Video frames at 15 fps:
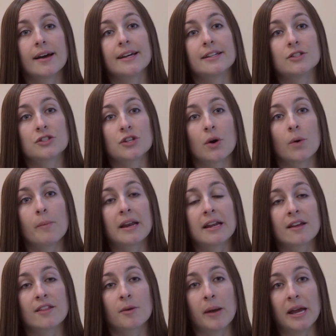And so
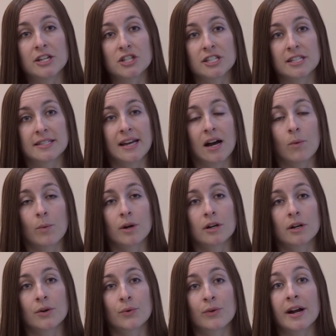many of the patients that
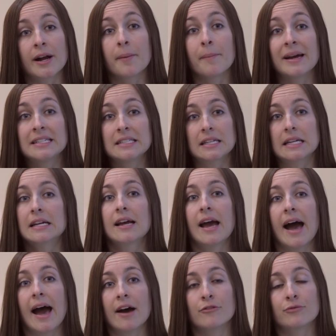we're recommending
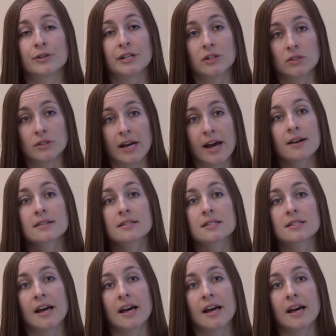have RenalNext,